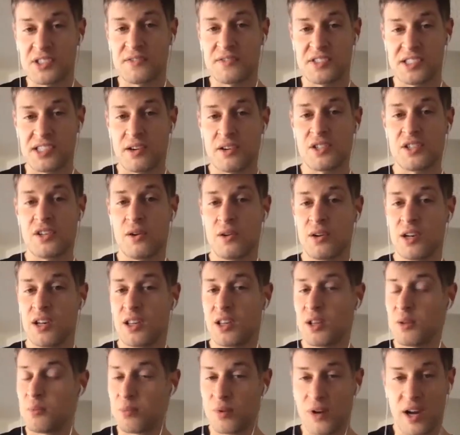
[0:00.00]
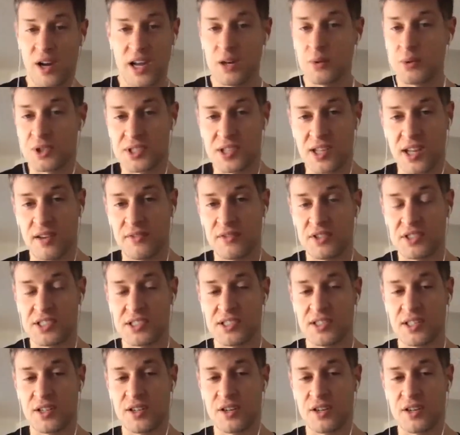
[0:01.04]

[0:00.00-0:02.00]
of serotonin in the brain which is obviously a